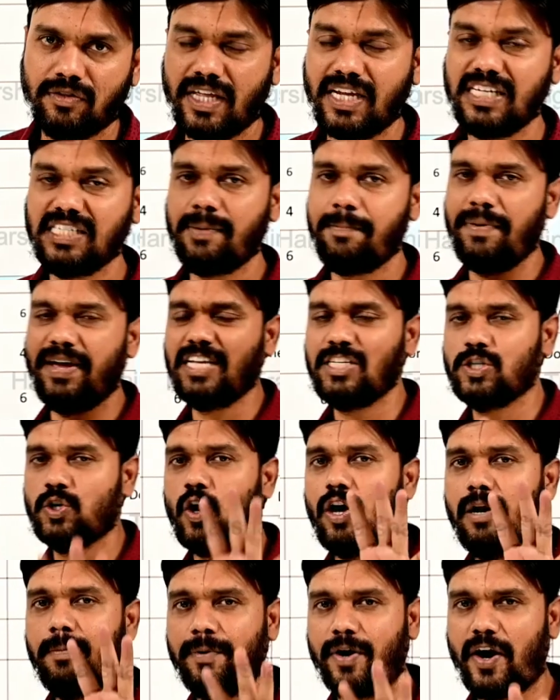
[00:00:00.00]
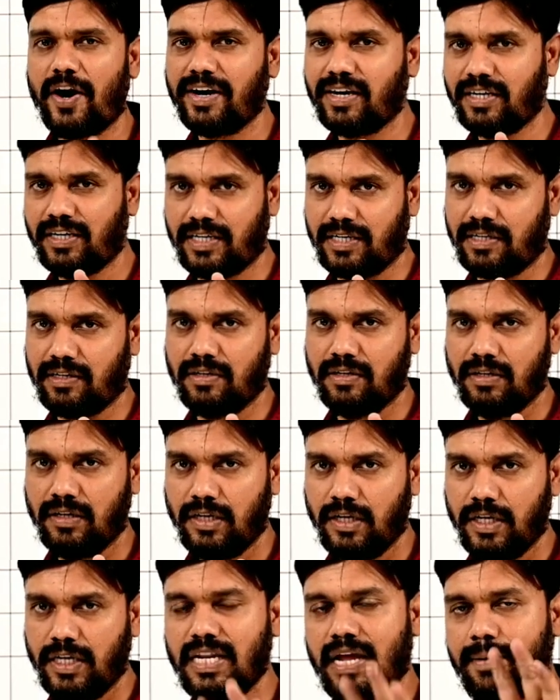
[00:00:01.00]
There is a page called product
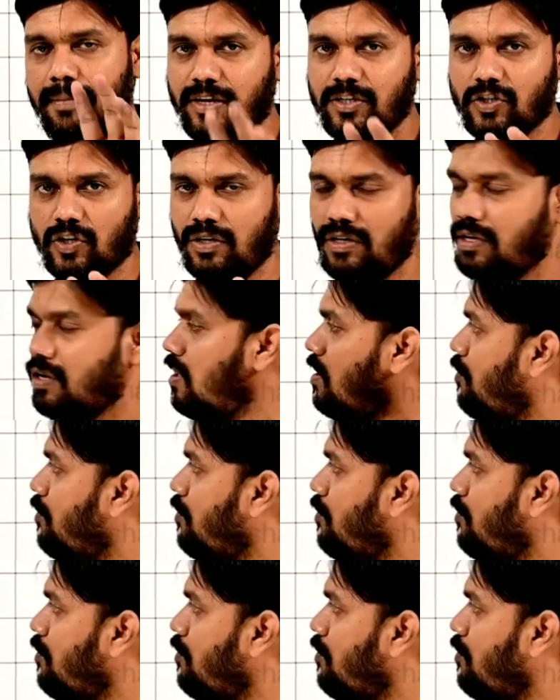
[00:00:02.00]
in Amazon.